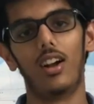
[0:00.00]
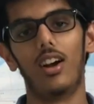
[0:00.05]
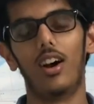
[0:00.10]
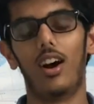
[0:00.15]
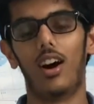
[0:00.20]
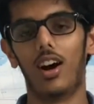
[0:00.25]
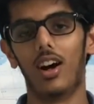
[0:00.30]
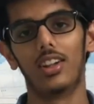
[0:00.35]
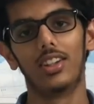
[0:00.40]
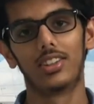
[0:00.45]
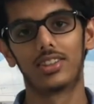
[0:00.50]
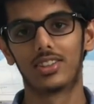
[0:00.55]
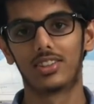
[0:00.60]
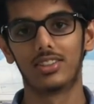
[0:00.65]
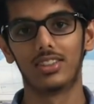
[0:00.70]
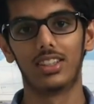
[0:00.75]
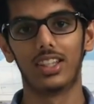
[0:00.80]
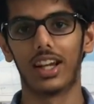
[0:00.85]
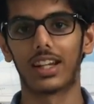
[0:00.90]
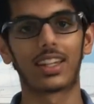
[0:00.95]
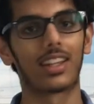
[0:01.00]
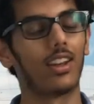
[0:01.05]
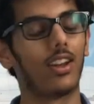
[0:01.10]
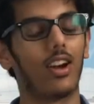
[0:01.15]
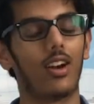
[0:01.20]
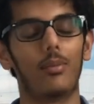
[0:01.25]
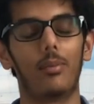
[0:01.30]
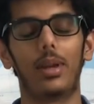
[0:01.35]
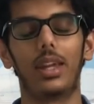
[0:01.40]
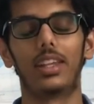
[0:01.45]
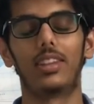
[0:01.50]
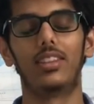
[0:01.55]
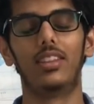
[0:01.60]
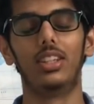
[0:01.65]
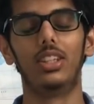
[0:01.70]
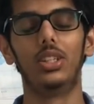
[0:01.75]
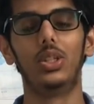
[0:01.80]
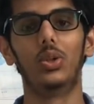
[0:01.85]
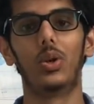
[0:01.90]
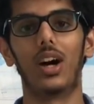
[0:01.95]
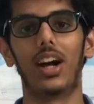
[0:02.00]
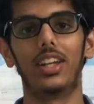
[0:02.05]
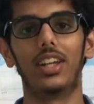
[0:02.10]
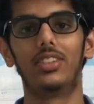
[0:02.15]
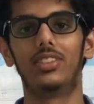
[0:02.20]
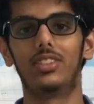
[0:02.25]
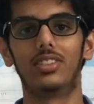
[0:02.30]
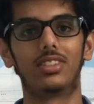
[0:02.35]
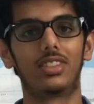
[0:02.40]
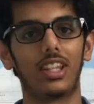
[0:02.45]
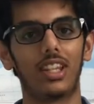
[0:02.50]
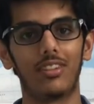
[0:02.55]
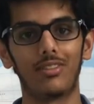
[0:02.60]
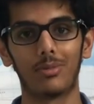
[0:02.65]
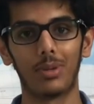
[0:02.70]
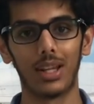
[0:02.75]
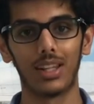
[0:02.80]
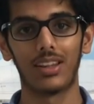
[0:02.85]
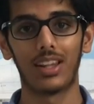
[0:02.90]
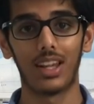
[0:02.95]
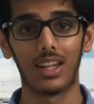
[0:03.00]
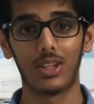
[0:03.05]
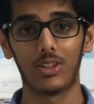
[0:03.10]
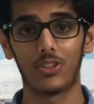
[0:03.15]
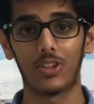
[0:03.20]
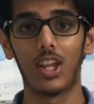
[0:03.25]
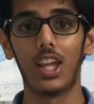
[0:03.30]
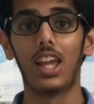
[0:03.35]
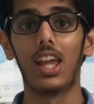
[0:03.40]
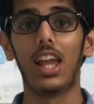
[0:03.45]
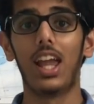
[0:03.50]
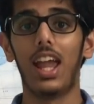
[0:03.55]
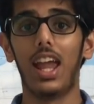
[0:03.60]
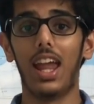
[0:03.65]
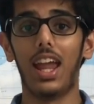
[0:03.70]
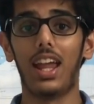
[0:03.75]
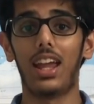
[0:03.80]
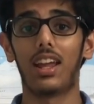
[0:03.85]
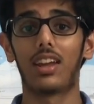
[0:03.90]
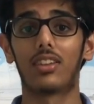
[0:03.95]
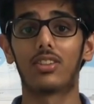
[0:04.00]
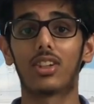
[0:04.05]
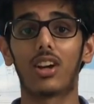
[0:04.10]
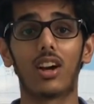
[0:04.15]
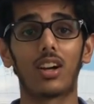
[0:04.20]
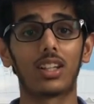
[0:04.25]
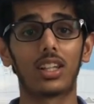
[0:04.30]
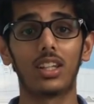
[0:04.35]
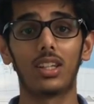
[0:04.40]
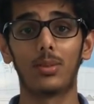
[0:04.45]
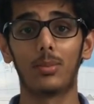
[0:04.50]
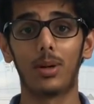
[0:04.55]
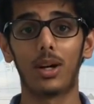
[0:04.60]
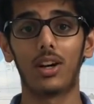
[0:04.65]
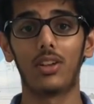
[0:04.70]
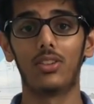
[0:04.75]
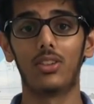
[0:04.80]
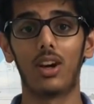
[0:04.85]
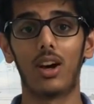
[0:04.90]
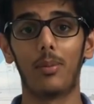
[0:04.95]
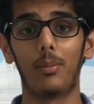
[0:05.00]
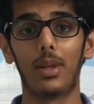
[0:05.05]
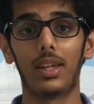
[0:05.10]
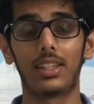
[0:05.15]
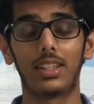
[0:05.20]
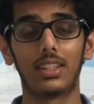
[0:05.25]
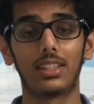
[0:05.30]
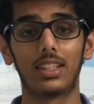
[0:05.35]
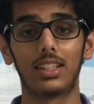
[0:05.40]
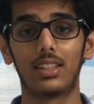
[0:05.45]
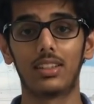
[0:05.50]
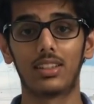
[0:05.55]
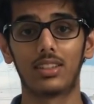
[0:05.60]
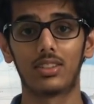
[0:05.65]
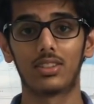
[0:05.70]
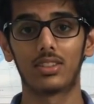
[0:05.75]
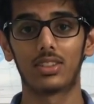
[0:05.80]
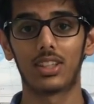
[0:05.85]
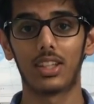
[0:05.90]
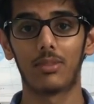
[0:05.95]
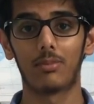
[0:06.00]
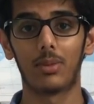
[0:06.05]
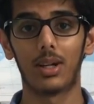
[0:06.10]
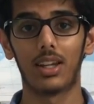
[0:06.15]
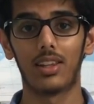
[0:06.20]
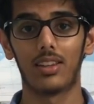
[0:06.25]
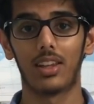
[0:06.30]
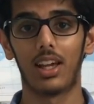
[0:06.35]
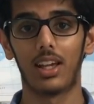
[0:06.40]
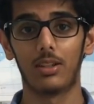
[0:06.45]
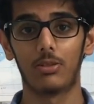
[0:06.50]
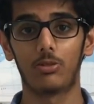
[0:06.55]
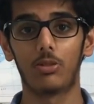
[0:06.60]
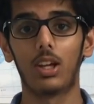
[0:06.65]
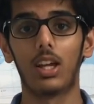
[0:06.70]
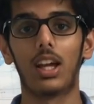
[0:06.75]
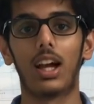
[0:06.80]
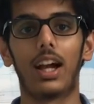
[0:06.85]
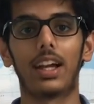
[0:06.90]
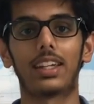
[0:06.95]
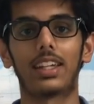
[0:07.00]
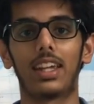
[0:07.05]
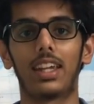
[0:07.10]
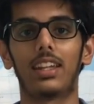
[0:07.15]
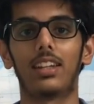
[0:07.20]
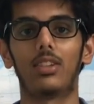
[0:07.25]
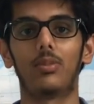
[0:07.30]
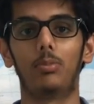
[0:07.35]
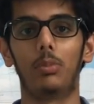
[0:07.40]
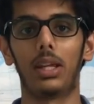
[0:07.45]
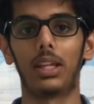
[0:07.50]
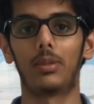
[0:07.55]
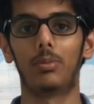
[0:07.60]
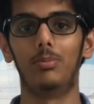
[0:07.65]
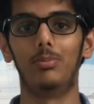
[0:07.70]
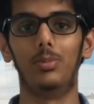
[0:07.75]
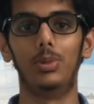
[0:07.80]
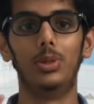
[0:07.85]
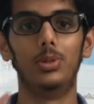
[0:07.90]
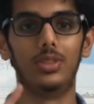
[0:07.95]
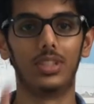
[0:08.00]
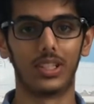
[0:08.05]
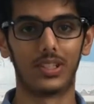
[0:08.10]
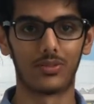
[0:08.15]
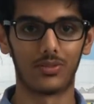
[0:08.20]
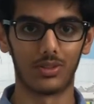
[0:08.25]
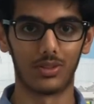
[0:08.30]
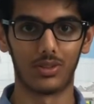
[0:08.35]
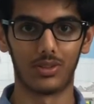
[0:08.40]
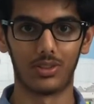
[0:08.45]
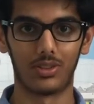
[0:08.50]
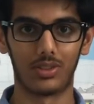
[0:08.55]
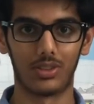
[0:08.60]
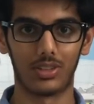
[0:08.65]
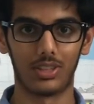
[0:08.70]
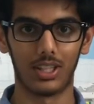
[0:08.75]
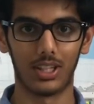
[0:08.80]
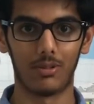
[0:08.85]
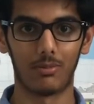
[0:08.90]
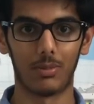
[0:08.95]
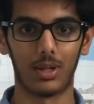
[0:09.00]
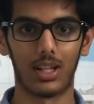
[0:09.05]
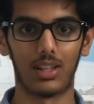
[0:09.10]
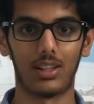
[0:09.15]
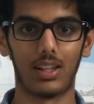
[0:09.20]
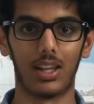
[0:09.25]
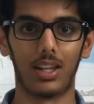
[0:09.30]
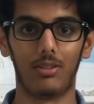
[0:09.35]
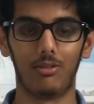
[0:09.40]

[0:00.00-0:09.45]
Honestly, I cannot make the UI to save my life. And talking about not making anything to save my life, I can't make music to save my life.